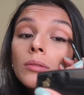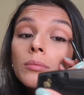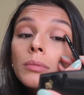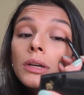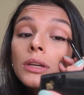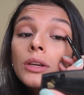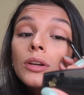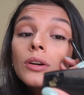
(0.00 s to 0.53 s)

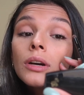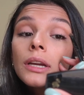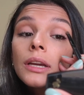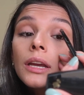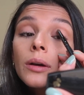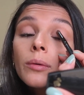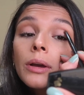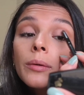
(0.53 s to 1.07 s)
But you know, I
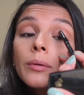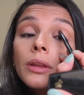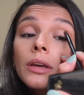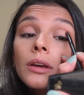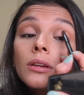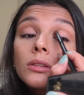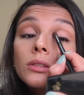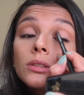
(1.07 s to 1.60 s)
get away with
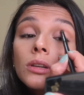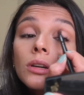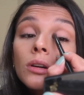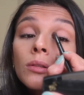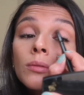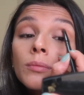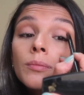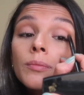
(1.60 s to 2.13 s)
it.
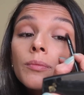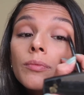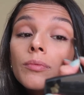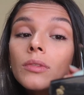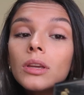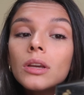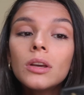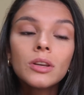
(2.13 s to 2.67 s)
So
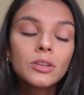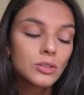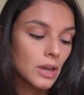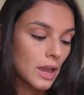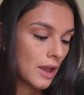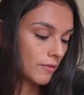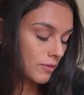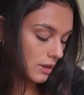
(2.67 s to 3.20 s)
I
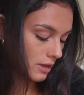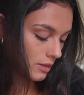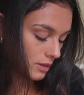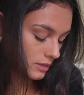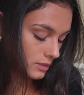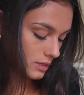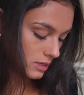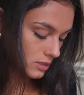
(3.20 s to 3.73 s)
have that in
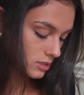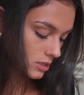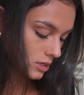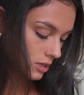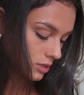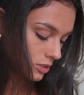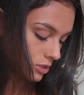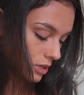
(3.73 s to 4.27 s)
the
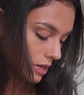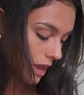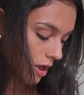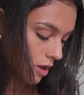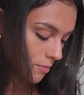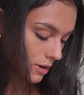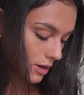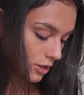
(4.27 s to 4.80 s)
center. So
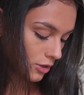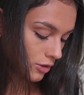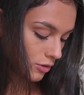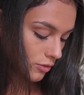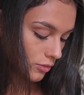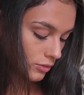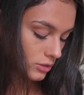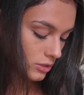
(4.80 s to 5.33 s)
now I'm gonna
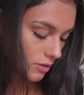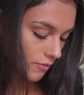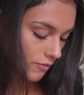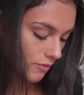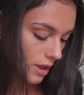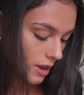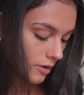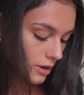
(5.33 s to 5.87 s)
use the
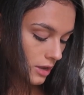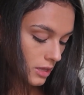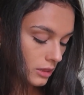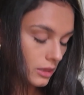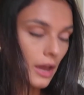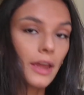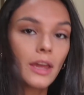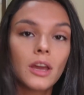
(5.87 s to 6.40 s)
very
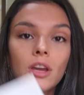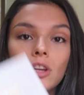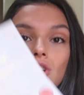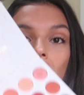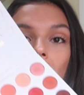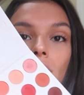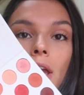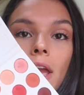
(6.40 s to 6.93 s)
light
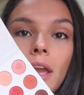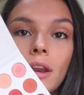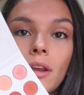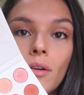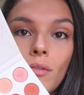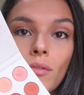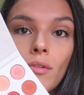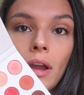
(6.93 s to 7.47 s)

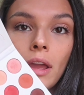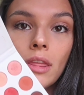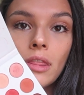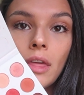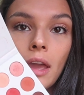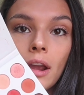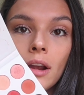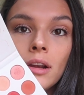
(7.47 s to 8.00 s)
shade right
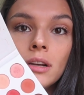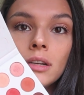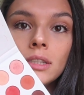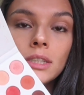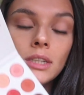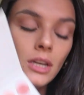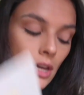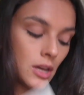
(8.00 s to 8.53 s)
there.
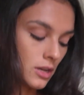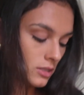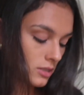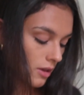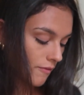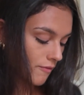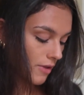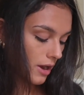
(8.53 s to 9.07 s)
It's
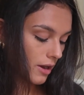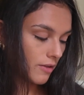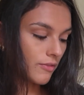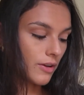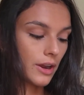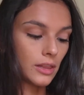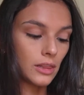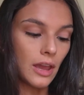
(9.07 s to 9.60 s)
a very,
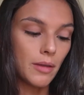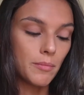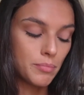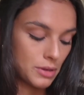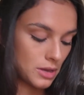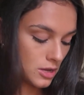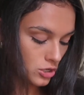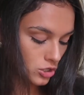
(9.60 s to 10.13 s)
very light
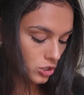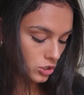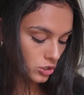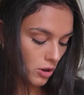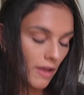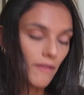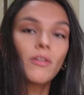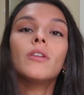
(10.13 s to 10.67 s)
peach.
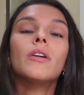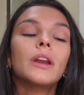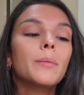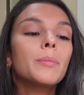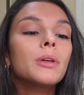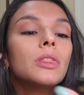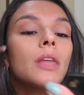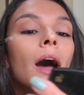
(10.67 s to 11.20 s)
So I've already
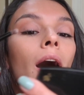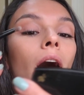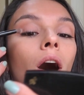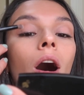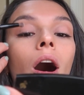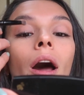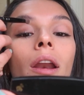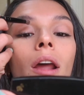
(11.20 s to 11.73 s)
put that
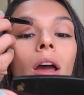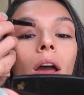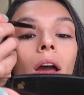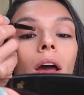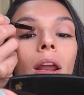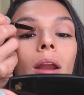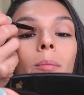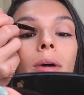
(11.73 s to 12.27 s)
on.
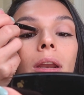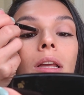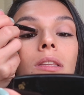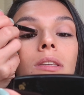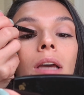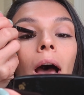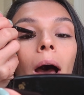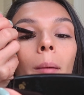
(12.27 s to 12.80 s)
And I'm gonna
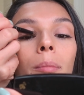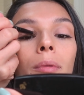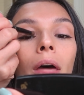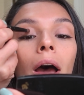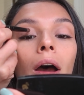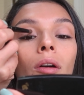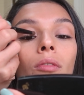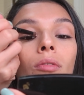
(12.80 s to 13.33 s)
tap
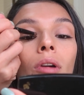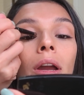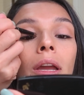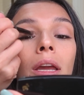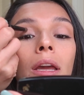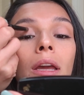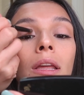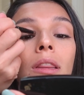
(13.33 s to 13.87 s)
that
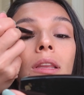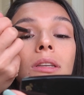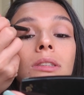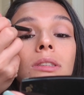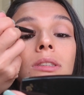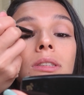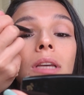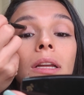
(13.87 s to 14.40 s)
right in the
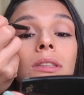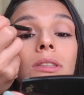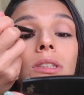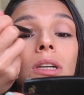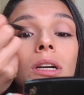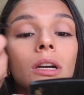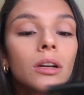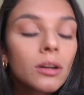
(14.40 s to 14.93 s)

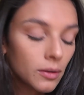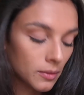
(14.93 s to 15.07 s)
center.